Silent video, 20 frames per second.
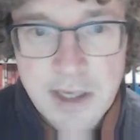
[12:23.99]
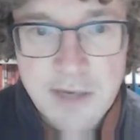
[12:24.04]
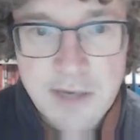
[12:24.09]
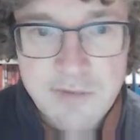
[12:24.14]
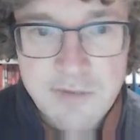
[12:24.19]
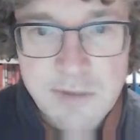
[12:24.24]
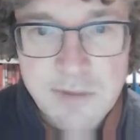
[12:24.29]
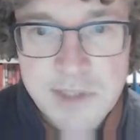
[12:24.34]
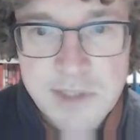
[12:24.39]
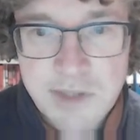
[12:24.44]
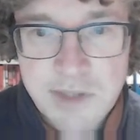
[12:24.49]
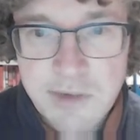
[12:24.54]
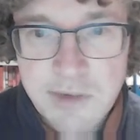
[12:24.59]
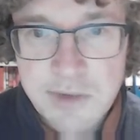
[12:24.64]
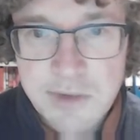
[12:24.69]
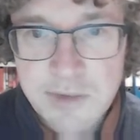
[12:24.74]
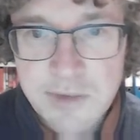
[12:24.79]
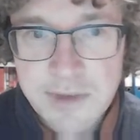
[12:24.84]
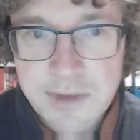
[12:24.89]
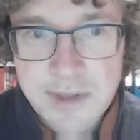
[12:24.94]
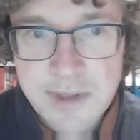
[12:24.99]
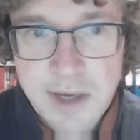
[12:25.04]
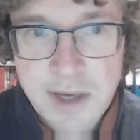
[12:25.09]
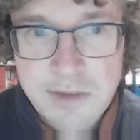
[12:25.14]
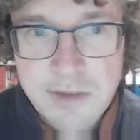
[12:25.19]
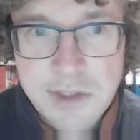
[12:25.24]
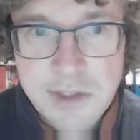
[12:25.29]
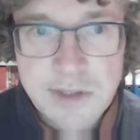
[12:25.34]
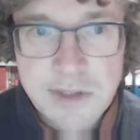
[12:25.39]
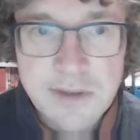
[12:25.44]
from 0 to
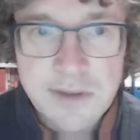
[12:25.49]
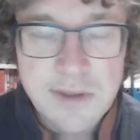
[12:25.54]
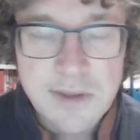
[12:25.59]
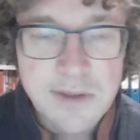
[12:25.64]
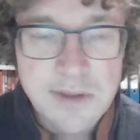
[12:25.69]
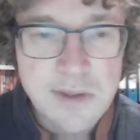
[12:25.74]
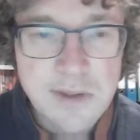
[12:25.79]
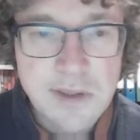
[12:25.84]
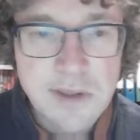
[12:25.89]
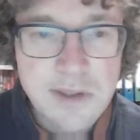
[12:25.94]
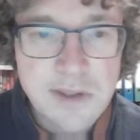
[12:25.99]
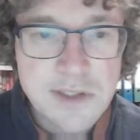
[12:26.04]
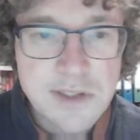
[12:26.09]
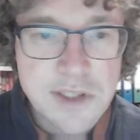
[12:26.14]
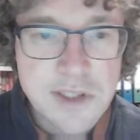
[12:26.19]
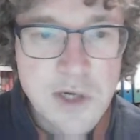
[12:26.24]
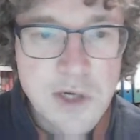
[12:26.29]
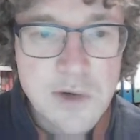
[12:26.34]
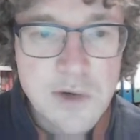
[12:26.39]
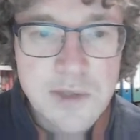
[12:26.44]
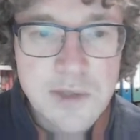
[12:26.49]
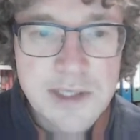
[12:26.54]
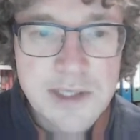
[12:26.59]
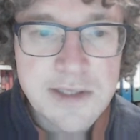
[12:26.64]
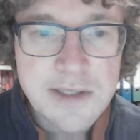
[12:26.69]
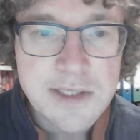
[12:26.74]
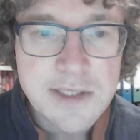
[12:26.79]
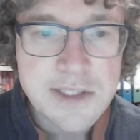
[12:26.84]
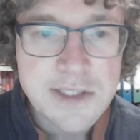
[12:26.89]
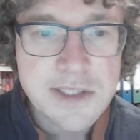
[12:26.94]
1000, slowly
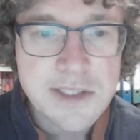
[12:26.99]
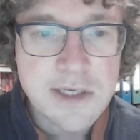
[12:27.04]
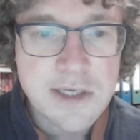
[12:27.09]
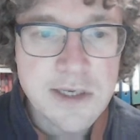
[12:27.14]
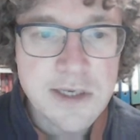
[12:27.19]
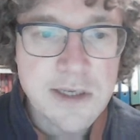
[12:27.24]
this